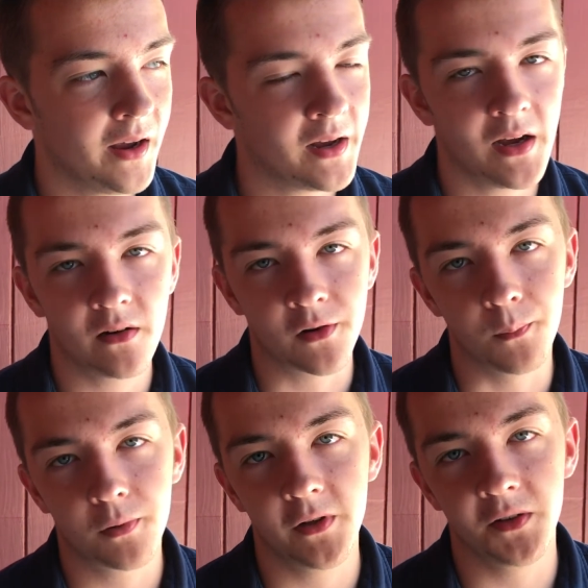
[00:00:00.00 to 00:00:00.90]
had
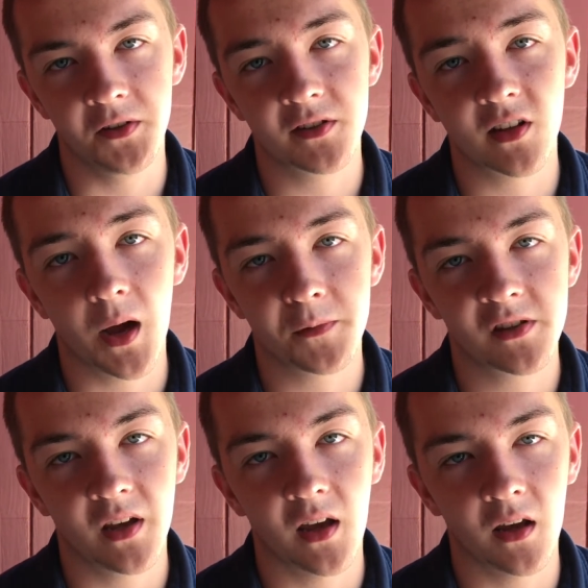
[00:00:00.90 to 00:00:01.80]
completely stopped
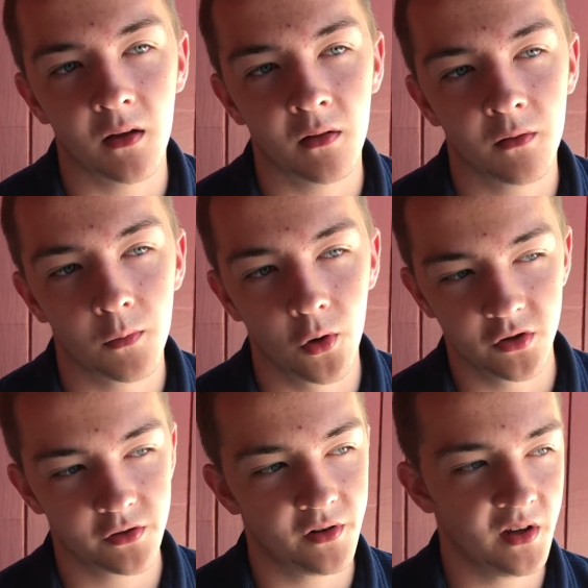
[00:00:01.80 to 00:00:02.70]
saying the
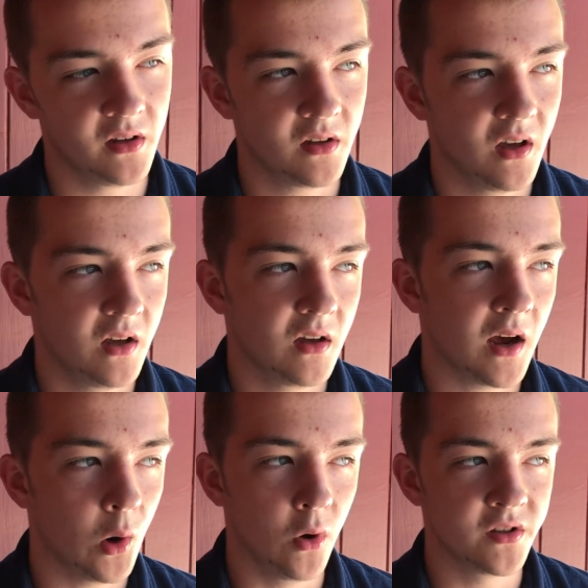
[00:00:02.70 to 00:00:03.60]
rosary.
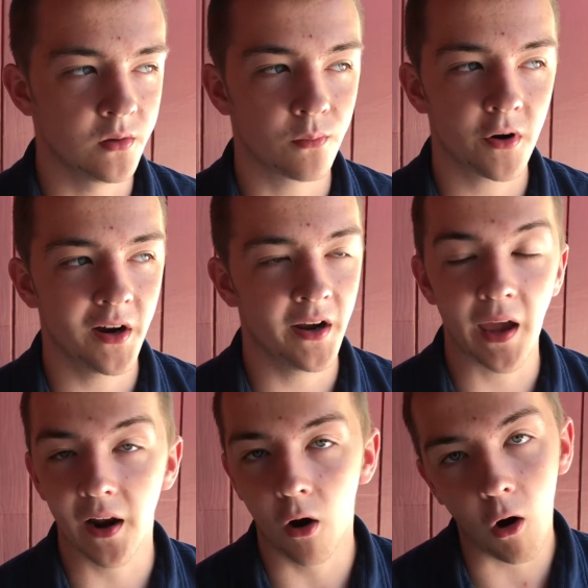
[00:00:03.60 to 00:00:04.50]
I wasn't praying
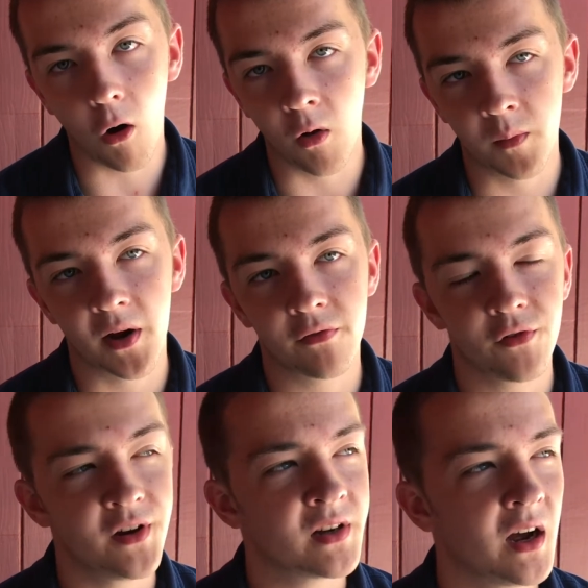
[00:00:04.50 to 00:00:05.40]
at all in my
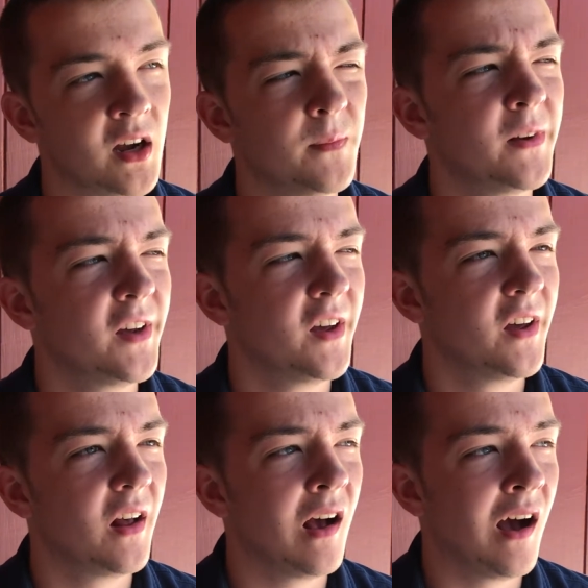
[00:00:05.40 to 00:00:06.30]
free time.
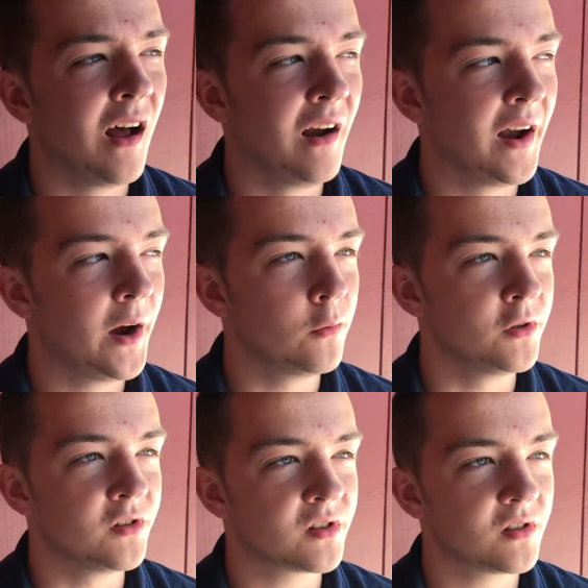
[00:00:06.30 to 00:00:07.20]
I
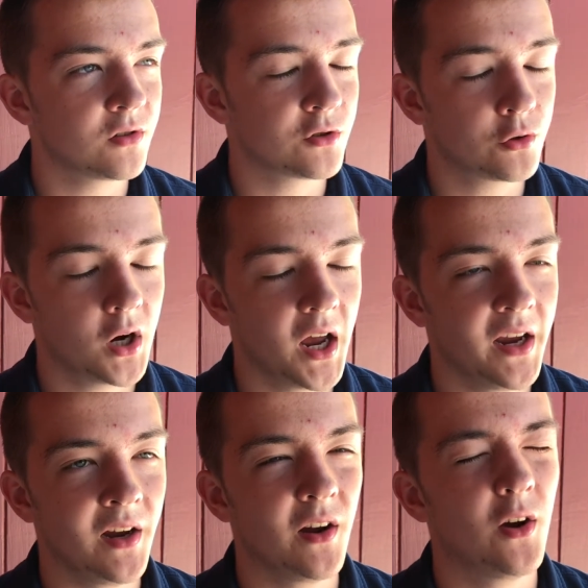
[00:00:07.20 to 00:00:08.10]
was
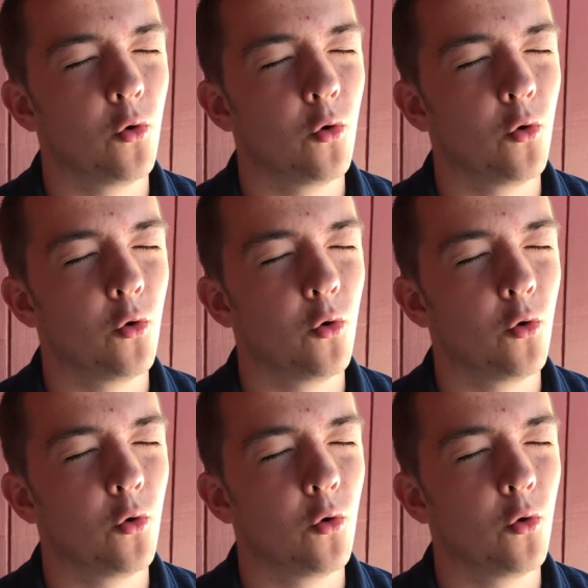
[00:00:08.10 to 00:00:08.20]
trying